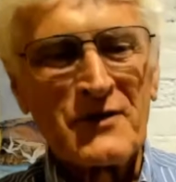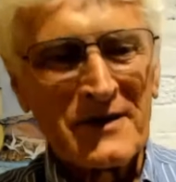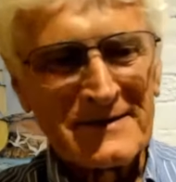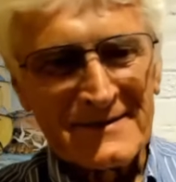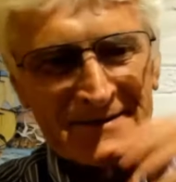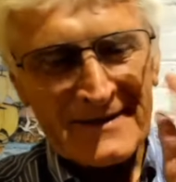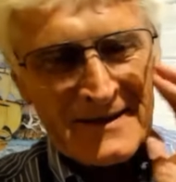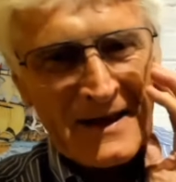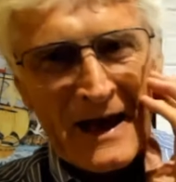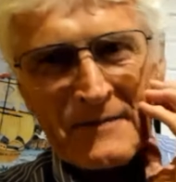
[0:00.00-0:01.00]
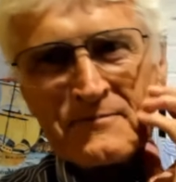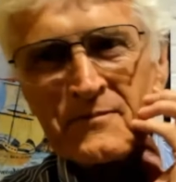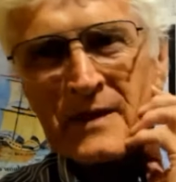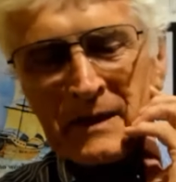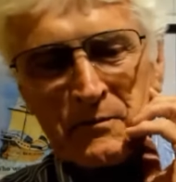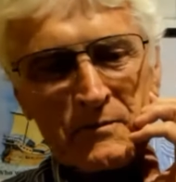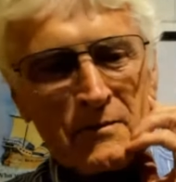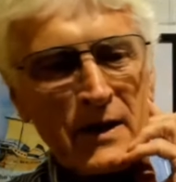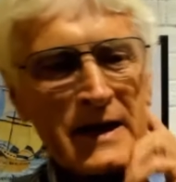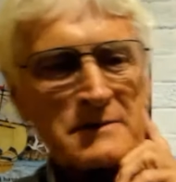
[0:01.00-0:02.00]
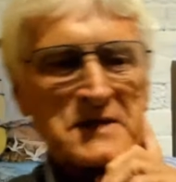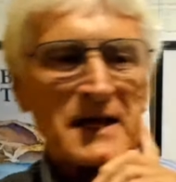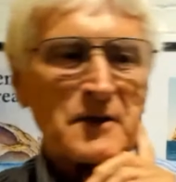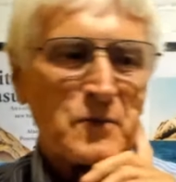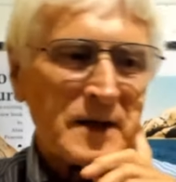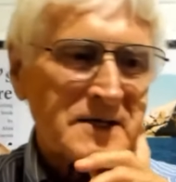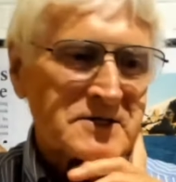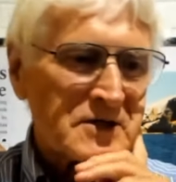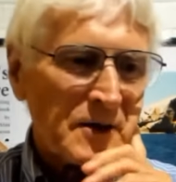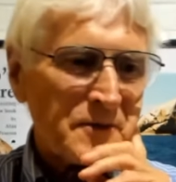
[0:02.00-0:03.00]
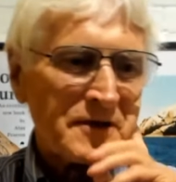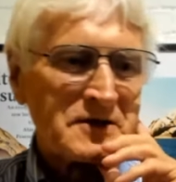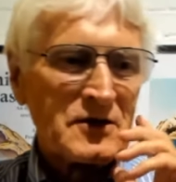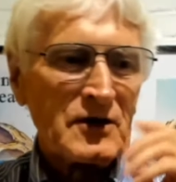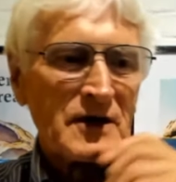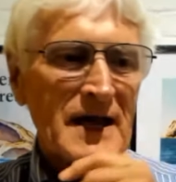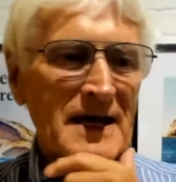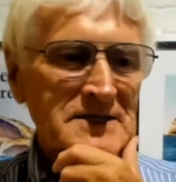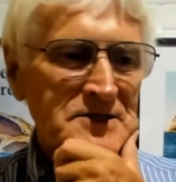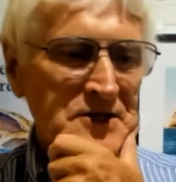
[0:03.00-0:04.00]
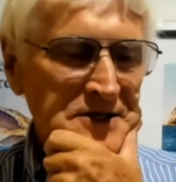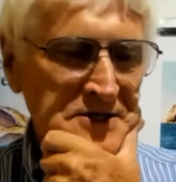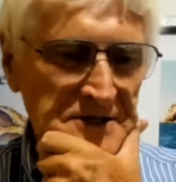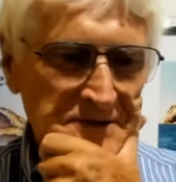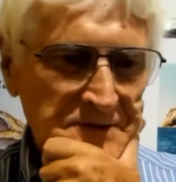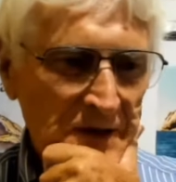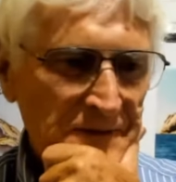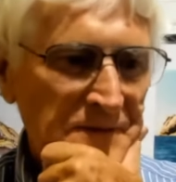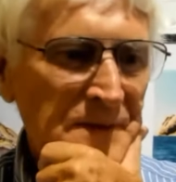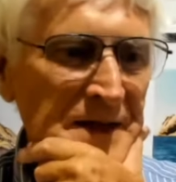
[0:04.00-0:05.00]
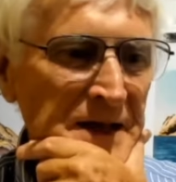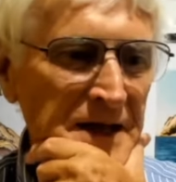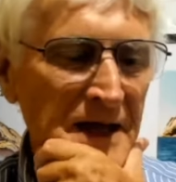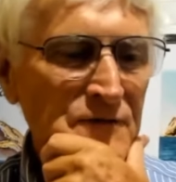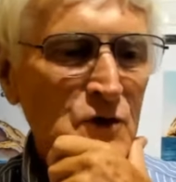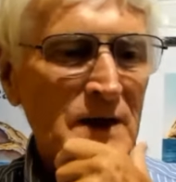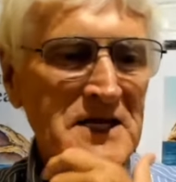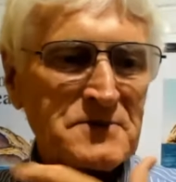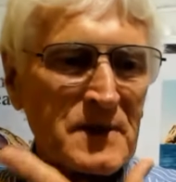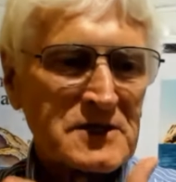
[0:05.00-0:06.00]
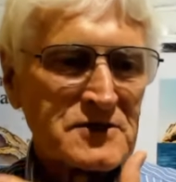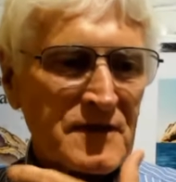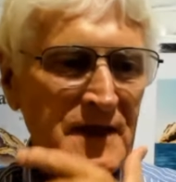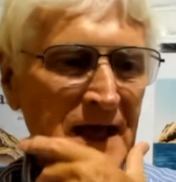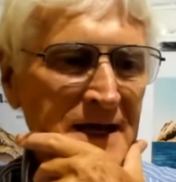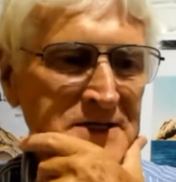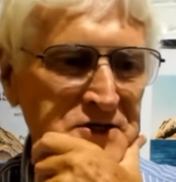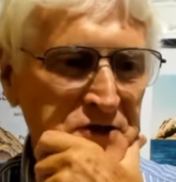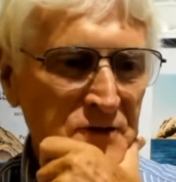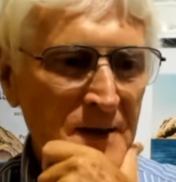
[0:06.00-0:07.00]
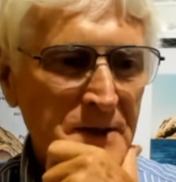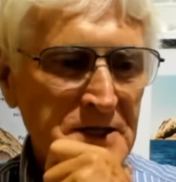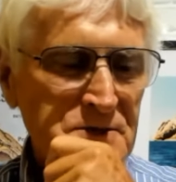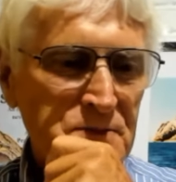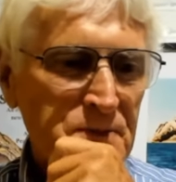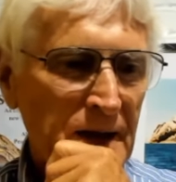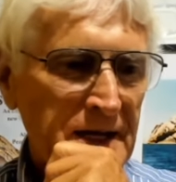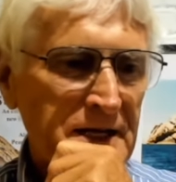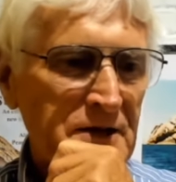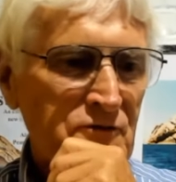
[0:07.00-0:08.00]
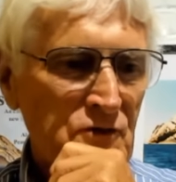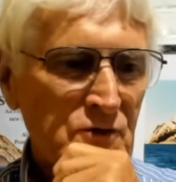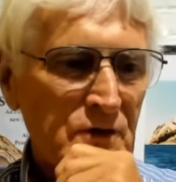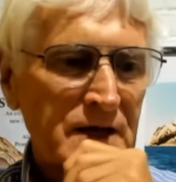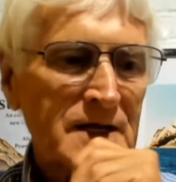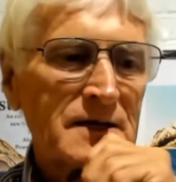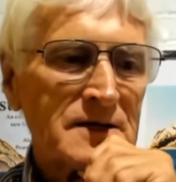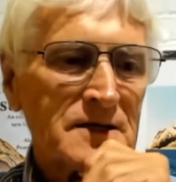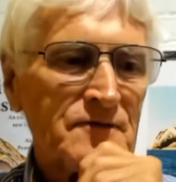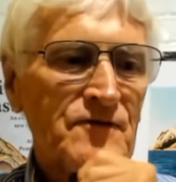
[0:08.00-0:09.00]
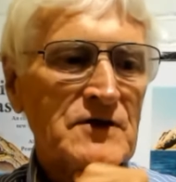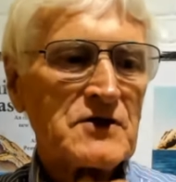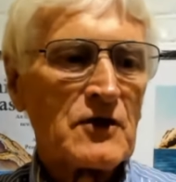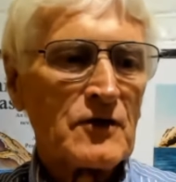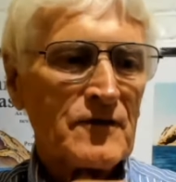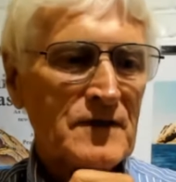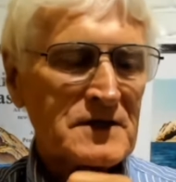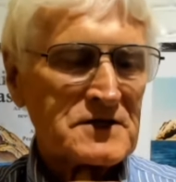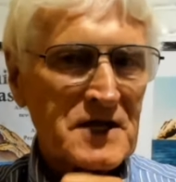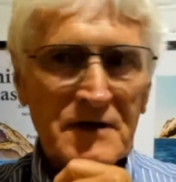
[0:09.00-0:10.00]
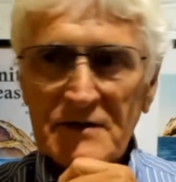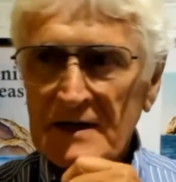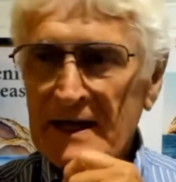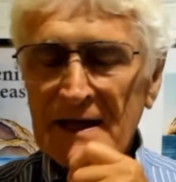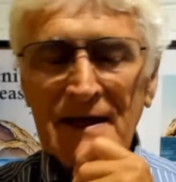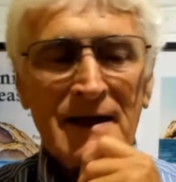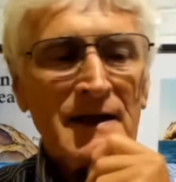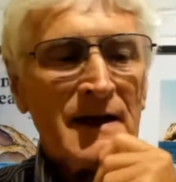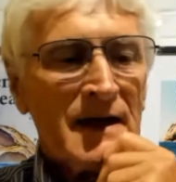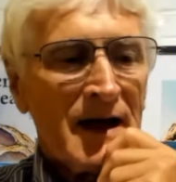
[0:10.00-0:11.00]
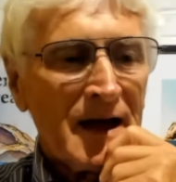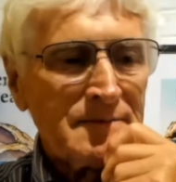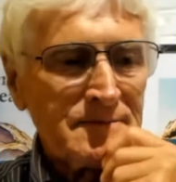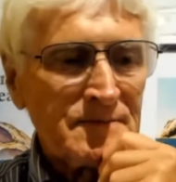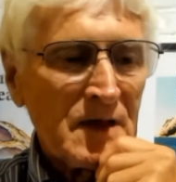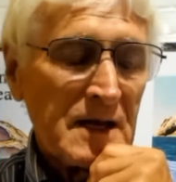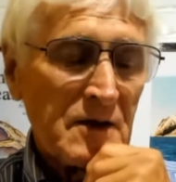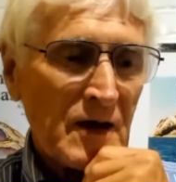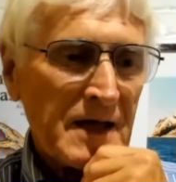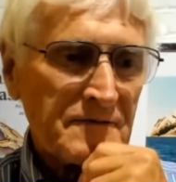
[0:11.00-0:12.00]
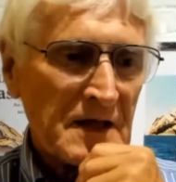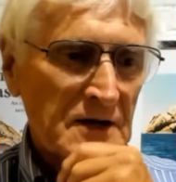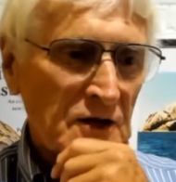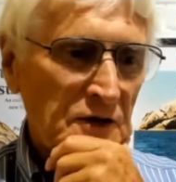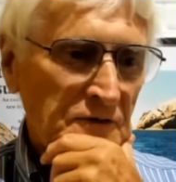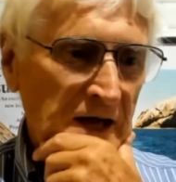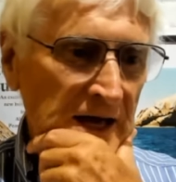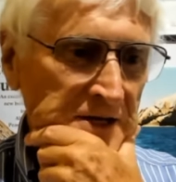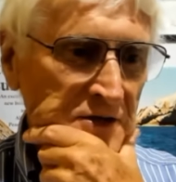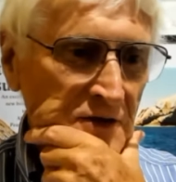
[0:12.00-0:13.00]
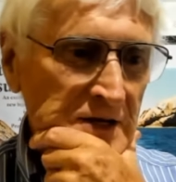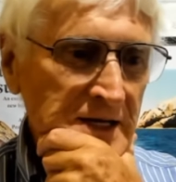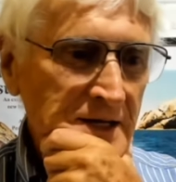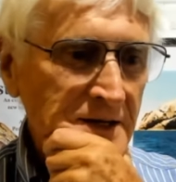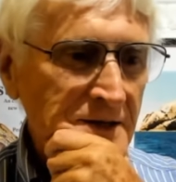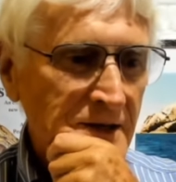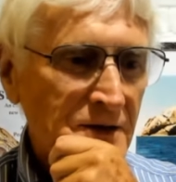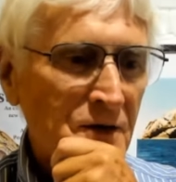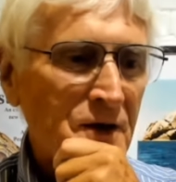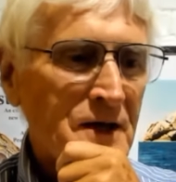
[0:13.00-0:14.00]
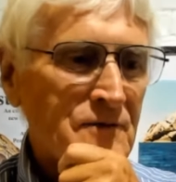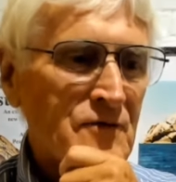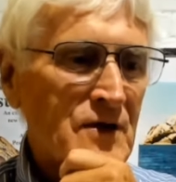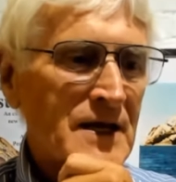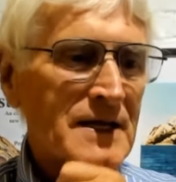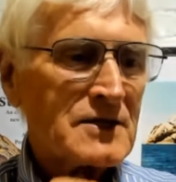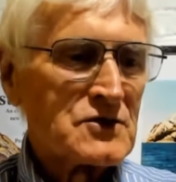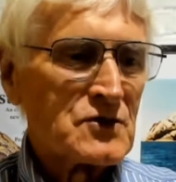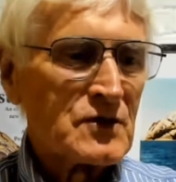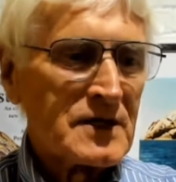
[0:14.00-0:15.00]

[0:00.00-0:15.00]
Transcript: right. Yeah, my name's Alan Pearson. I'm a retired art teacher. I love all aspects of the arts, ceramics, painting, drawing, and photography and so on. And I have done a lot of cartooning, and I really enjoy